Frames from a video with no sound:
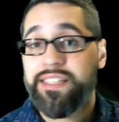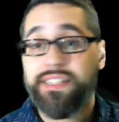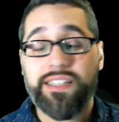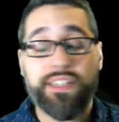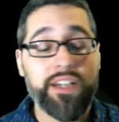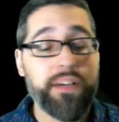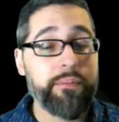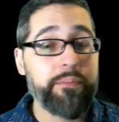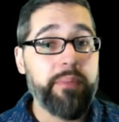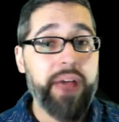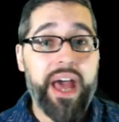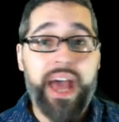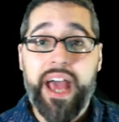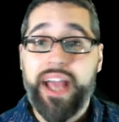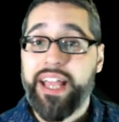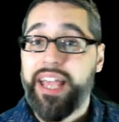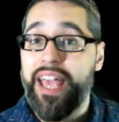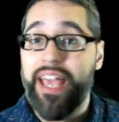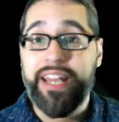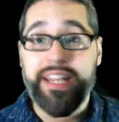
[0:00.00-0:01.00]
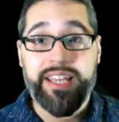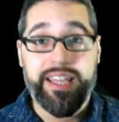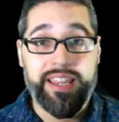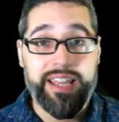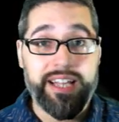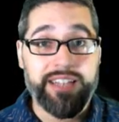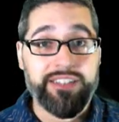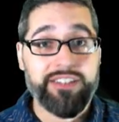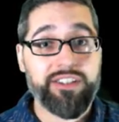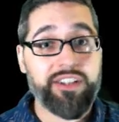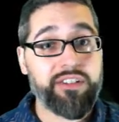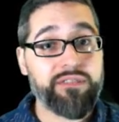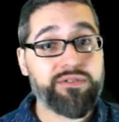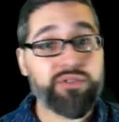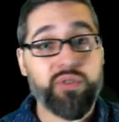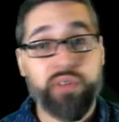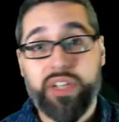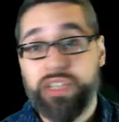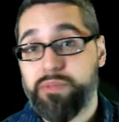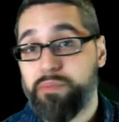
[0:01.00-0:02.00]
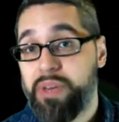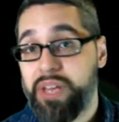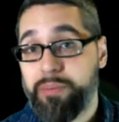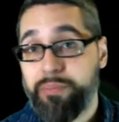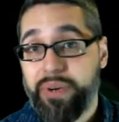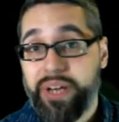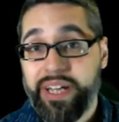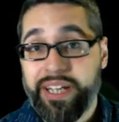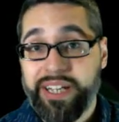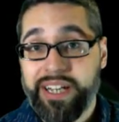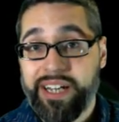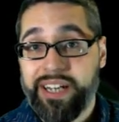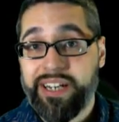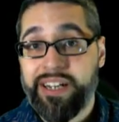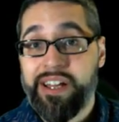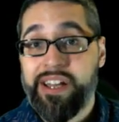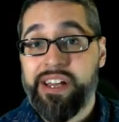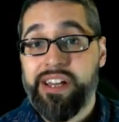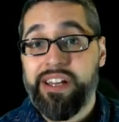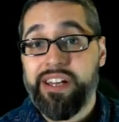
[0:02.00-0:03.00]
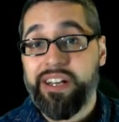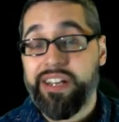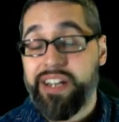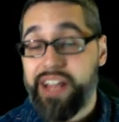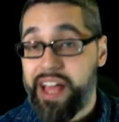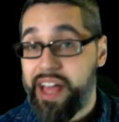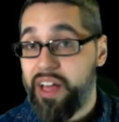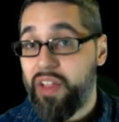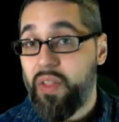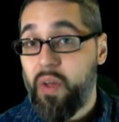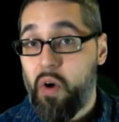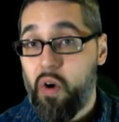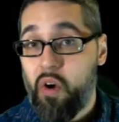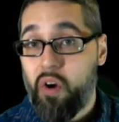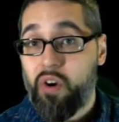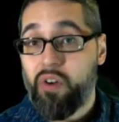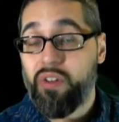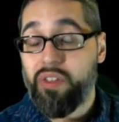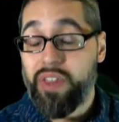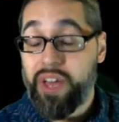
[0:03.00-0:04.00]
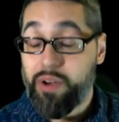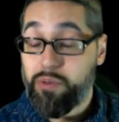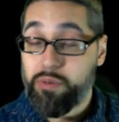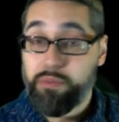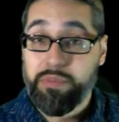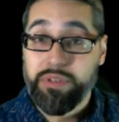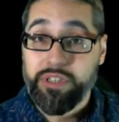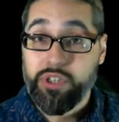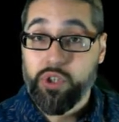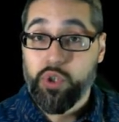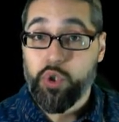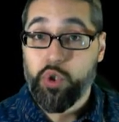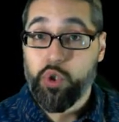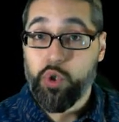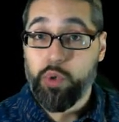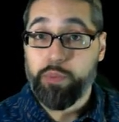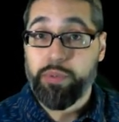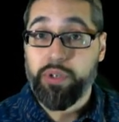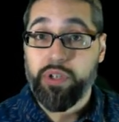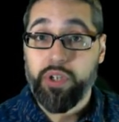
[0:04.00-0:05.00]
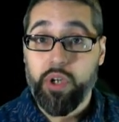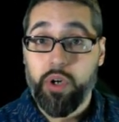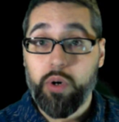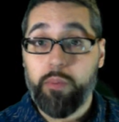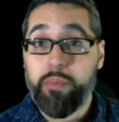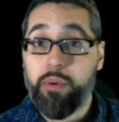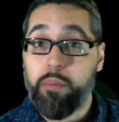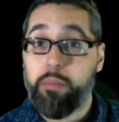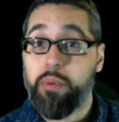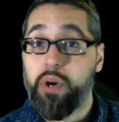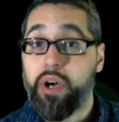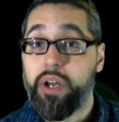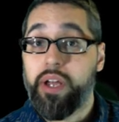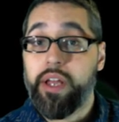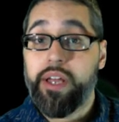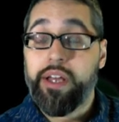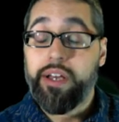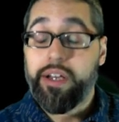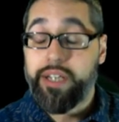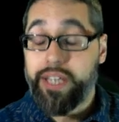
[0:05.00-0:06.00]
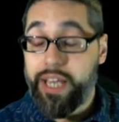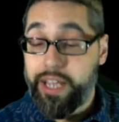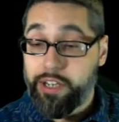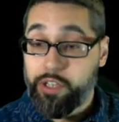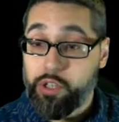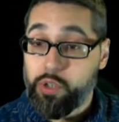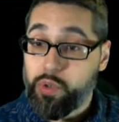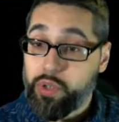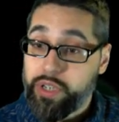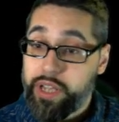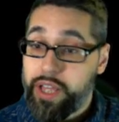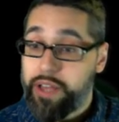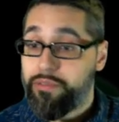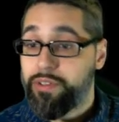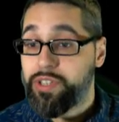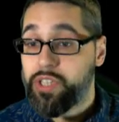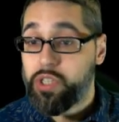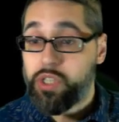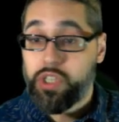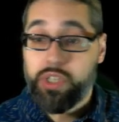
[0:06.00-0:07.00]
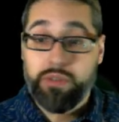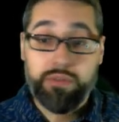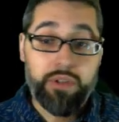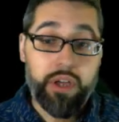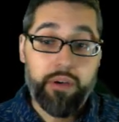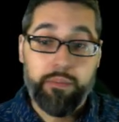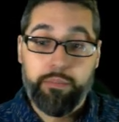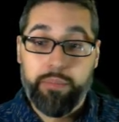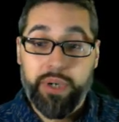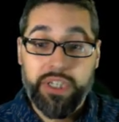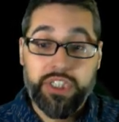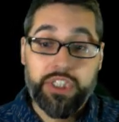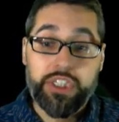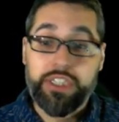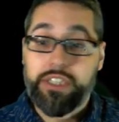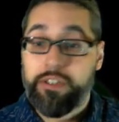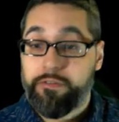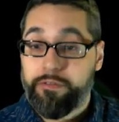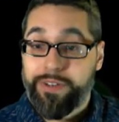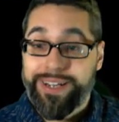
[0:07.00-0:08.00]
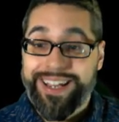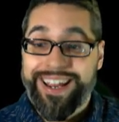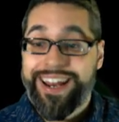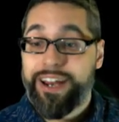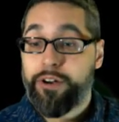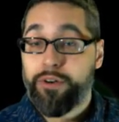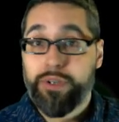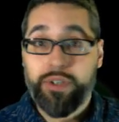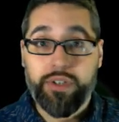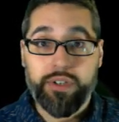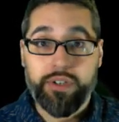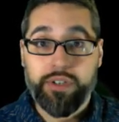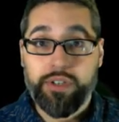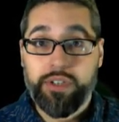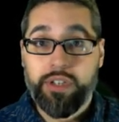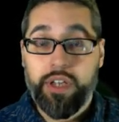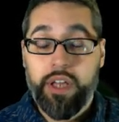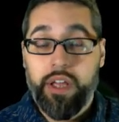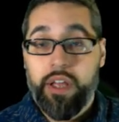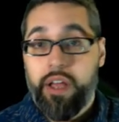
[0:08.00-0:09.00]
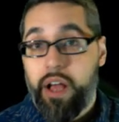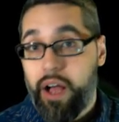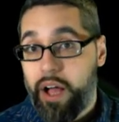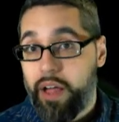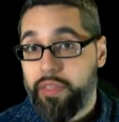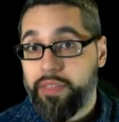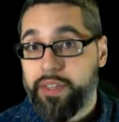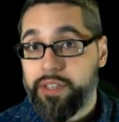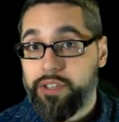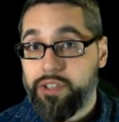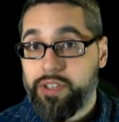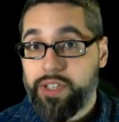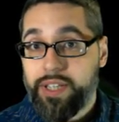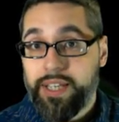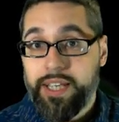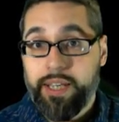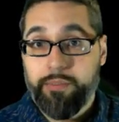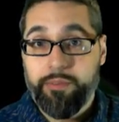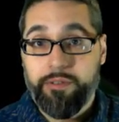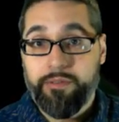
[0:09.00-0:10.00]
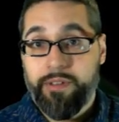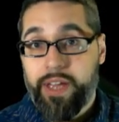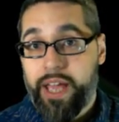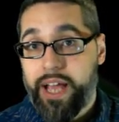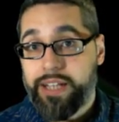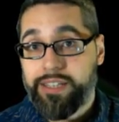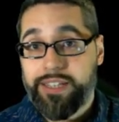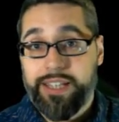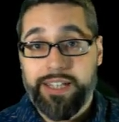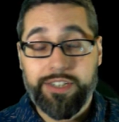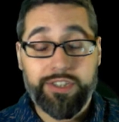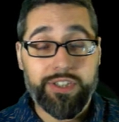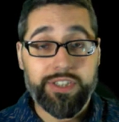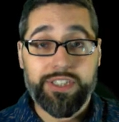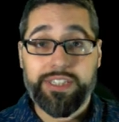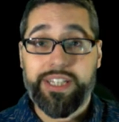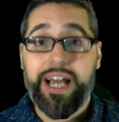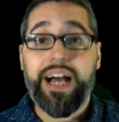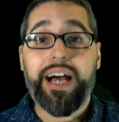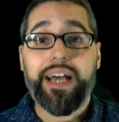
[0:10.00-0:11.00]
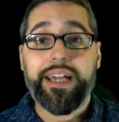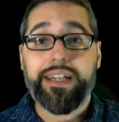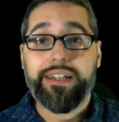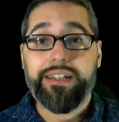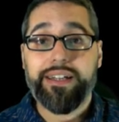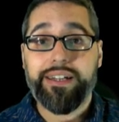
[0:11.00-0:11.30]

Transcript: to come back, any of that stuff. So let's make Pikkon an LR. That would be super dope. But again, you can have a bunch of different characters on this team of cats that just died